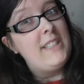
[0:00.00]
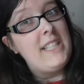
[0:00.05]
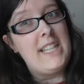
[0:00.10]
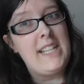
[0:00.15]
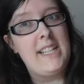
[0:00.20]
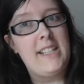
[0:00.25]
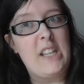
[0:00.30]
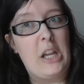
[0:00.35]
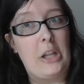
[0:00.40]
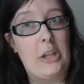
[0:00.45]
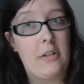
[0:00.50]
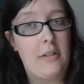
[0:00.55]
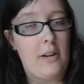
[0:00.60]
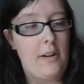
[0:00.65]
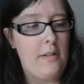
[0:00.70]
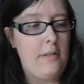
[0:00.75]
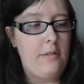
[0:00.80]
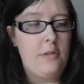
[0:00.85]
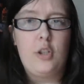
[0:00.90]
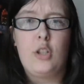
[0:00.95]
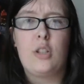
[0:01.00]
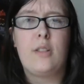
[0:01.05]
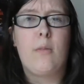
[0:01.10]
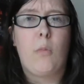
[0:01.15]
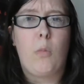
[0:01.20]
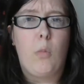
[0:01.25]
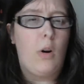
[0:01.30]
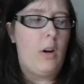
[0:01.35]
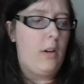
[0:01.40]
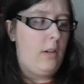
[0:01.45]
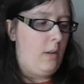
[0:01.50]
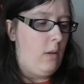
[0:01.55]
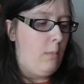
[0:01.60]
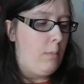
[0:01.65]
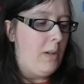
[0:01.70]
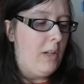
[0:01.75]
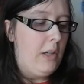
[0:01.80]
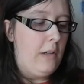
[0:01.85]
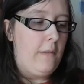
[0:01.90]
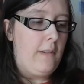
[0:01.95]
teas on their own, just one
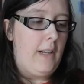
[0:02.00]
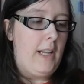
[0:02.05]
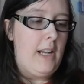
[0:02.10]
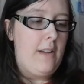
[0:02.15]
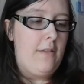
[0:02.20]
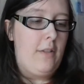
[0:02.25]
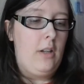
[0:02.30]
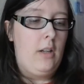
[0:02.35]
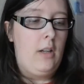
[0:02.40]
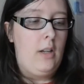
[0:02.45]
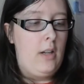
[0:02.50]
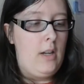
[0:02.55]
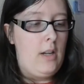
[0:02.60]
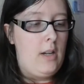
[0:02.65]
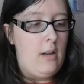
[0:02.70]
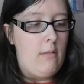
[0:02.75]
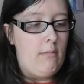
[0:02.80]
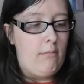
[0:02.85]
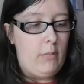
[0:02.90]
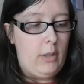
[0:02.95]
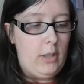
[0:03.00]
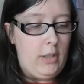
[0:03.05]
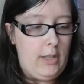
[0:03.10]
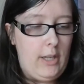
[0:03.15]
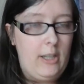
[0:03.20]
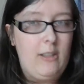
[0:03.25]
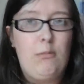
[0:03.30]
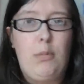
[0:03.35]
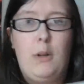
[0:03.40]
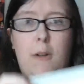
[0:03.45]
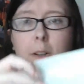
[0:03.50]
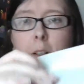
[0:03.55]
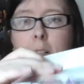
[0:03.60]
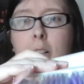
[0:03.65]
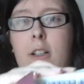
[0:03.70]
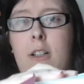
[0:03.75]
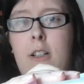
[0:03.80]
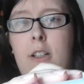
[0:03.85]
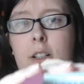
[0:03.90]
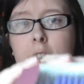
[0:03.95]
per flavour, but nope,
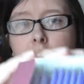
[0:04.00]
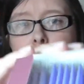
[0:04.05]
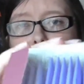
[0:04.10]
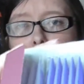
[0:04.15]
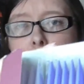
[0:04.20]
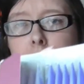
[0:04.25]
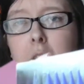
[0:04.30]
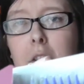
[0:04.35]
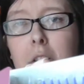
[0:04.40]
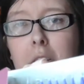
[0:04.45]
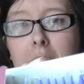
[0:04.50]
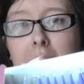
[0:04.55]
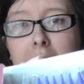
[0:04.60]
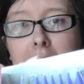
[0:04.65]
look at all